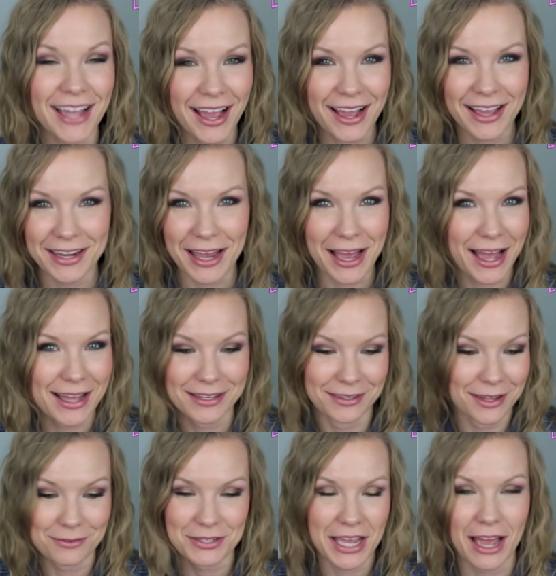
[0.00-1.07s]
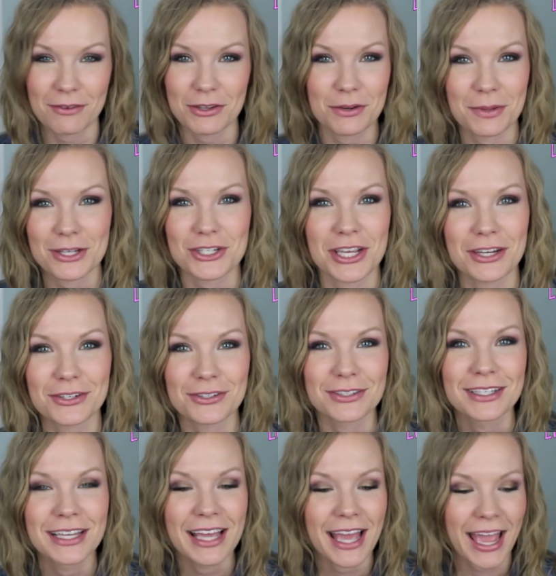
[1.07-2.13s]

yeah, I'd, I'd love to have you to my channel.